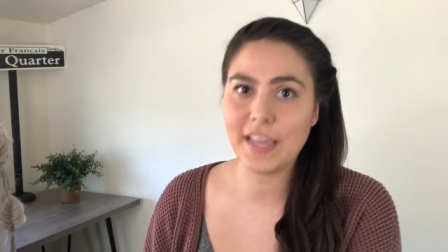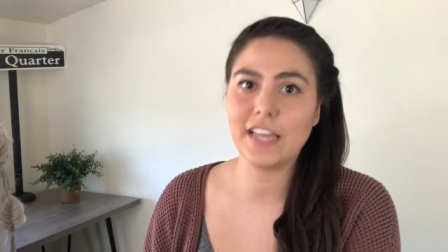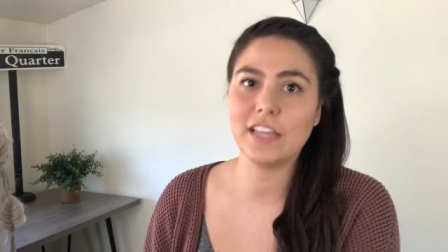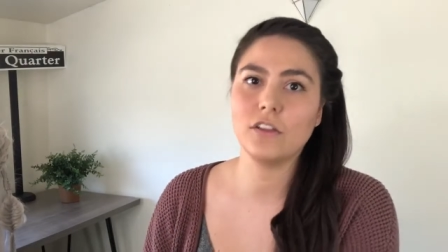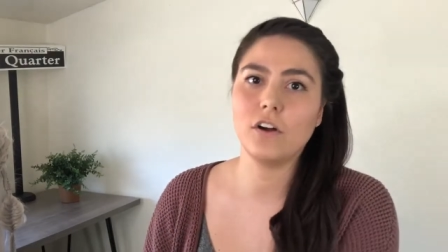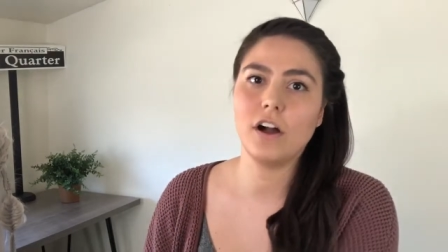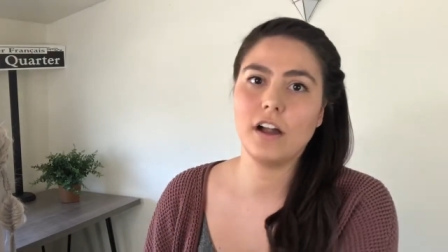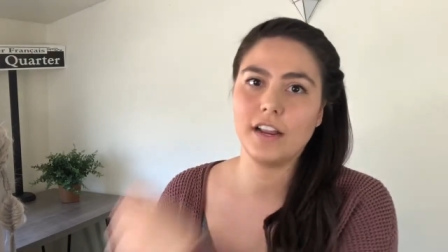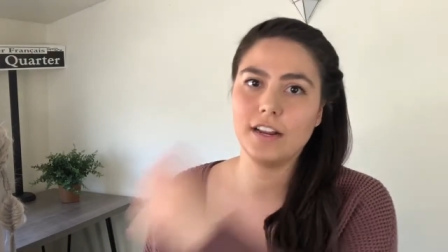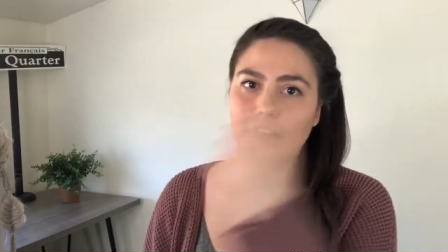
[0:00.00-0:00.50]
it
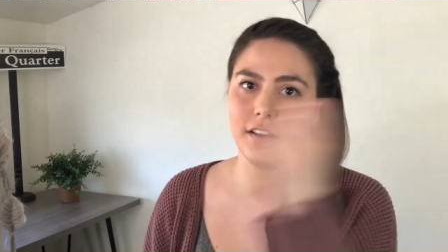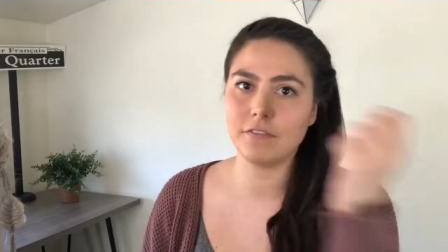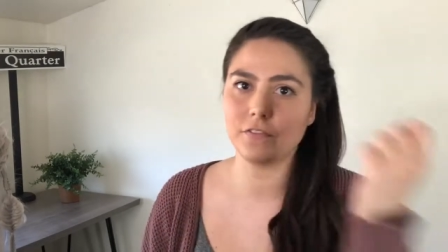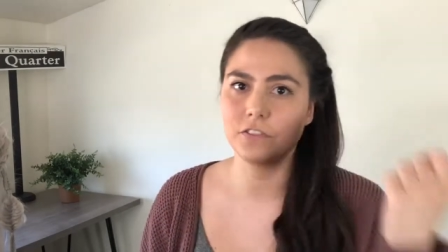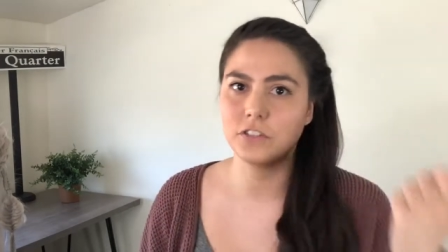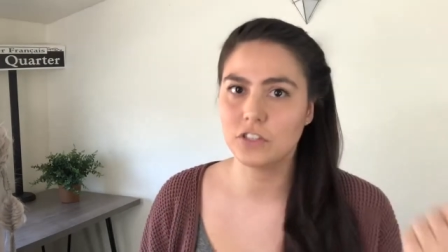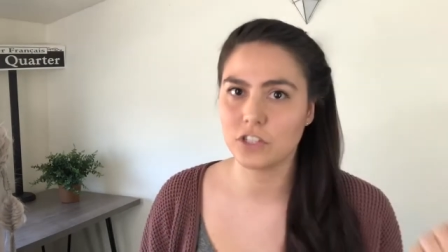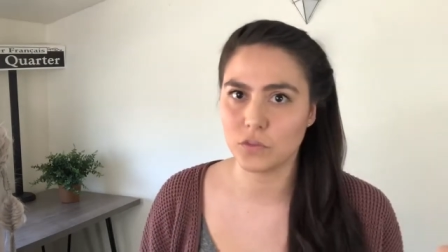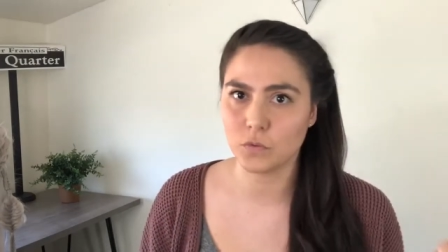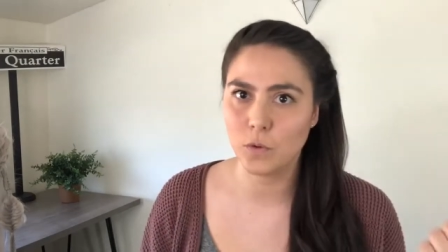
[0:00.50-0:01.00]
long enough
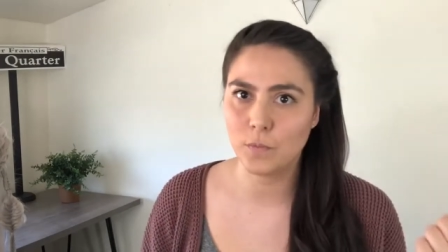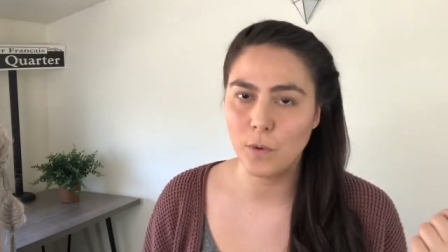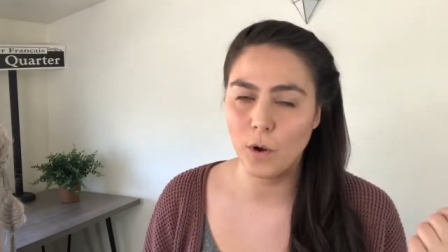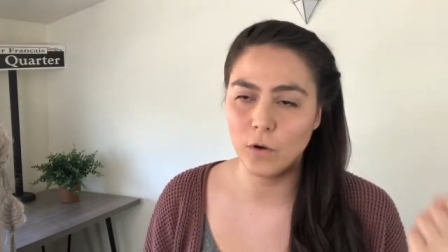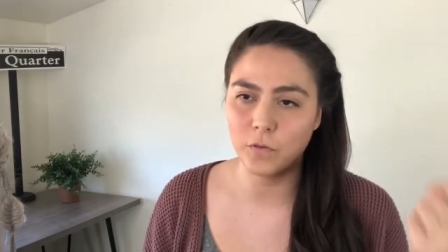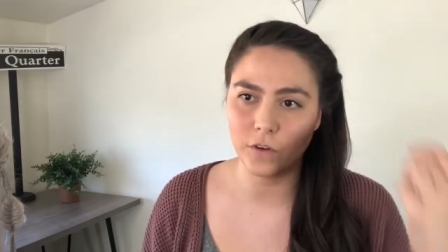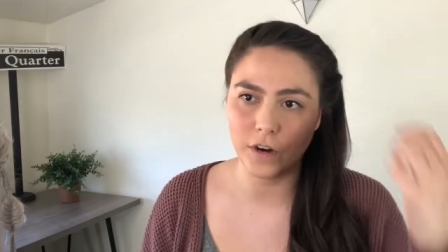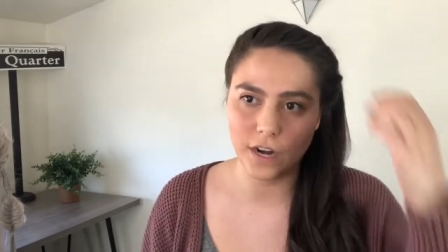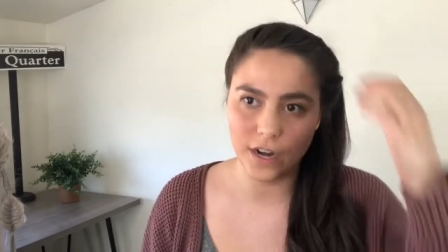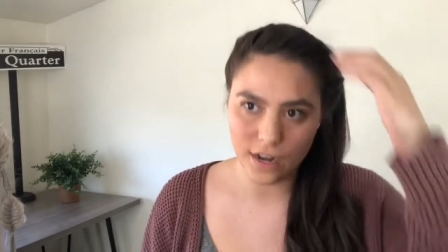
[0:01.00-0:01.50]
to swoop
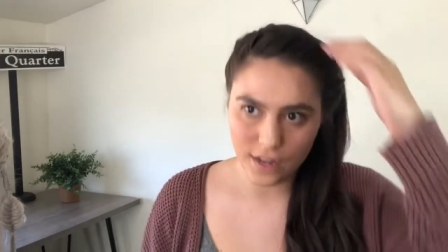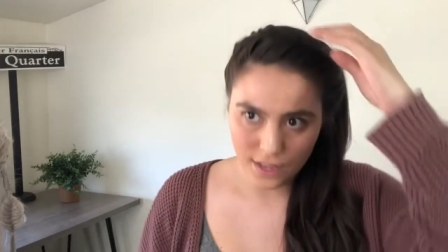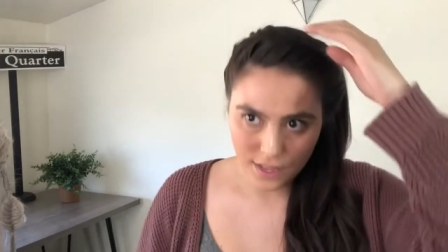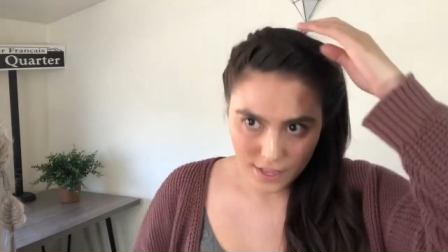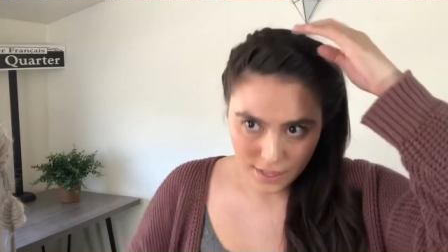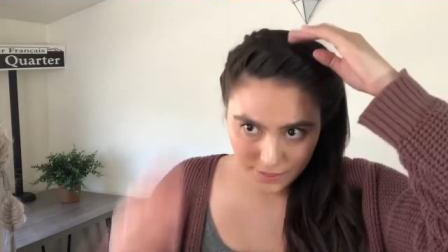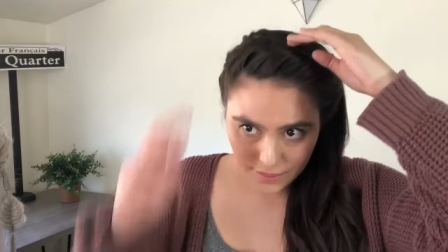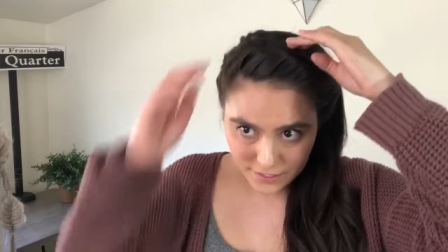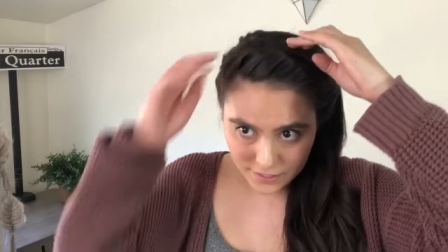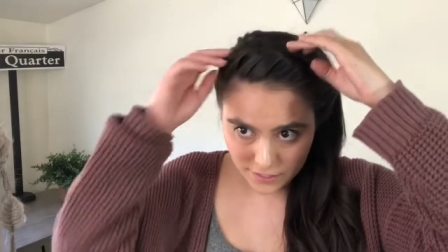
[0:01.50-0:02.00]
over,
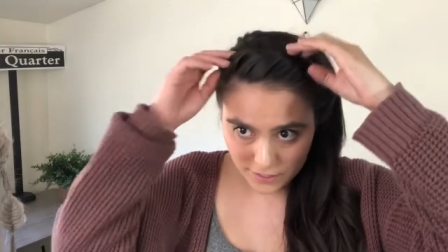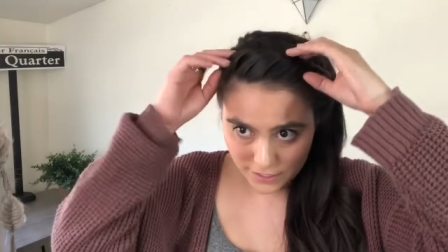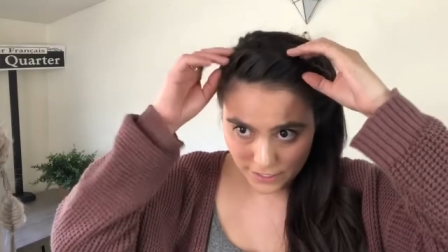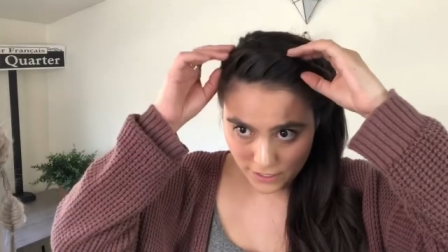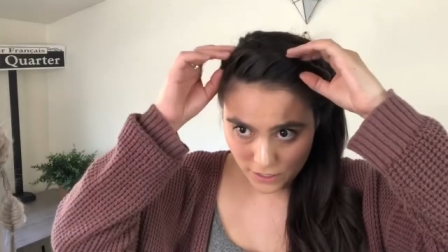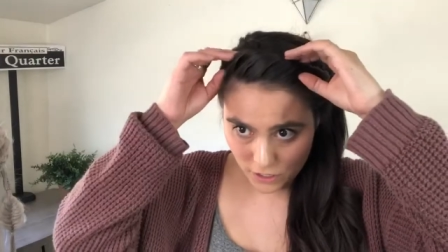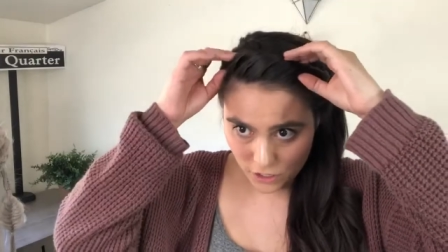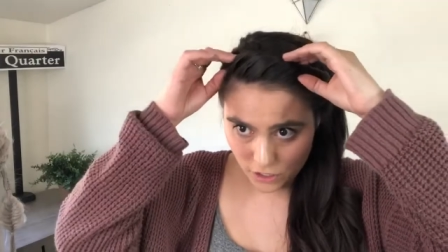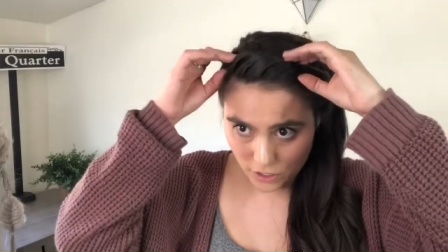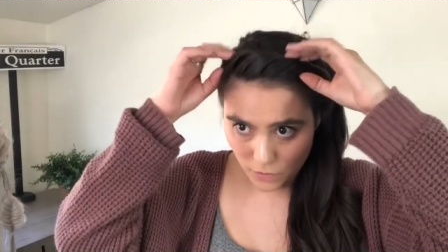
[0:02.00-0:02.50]
this is like
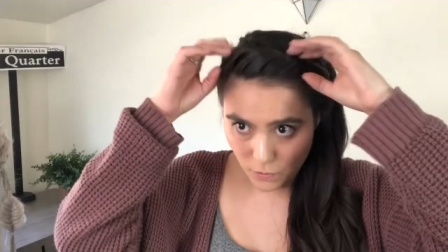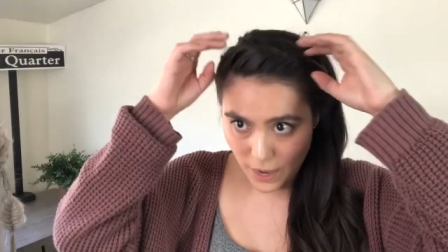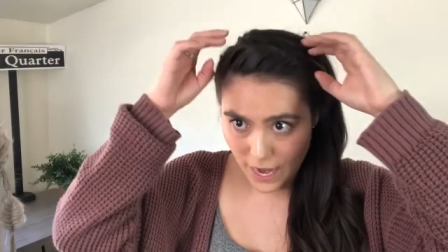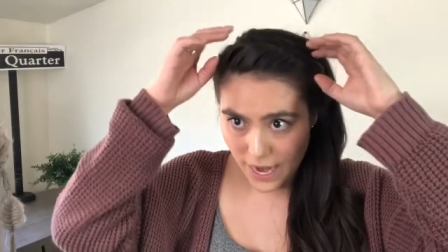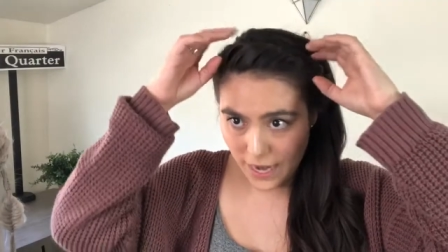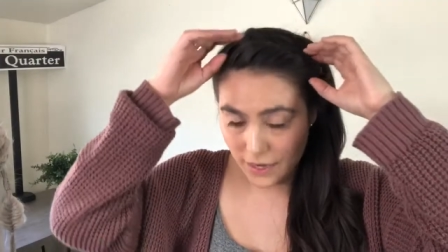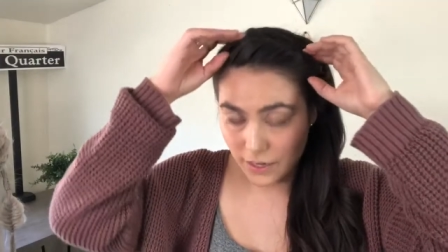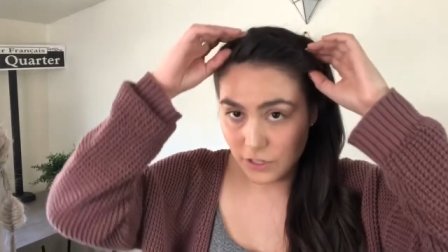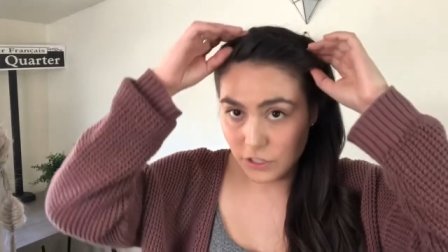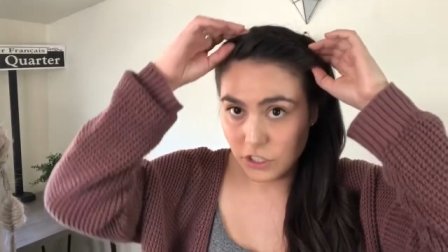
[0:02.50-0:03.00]
a good
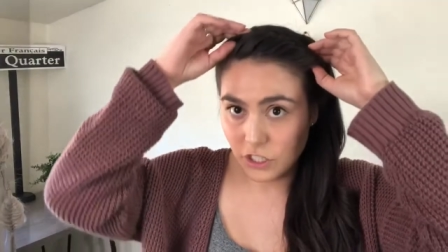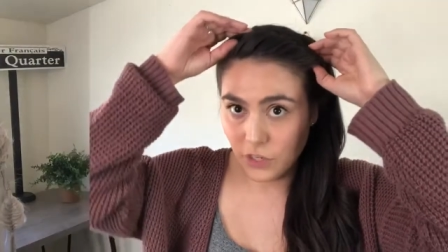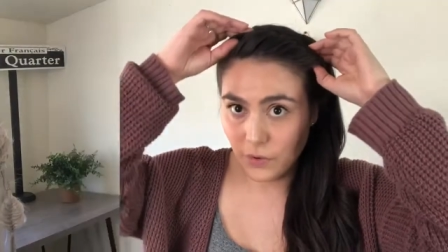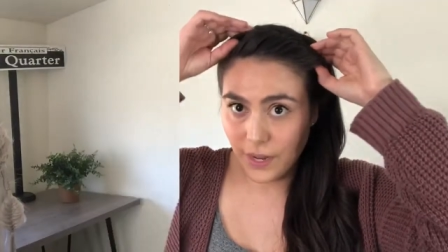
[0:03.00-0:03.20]
way to do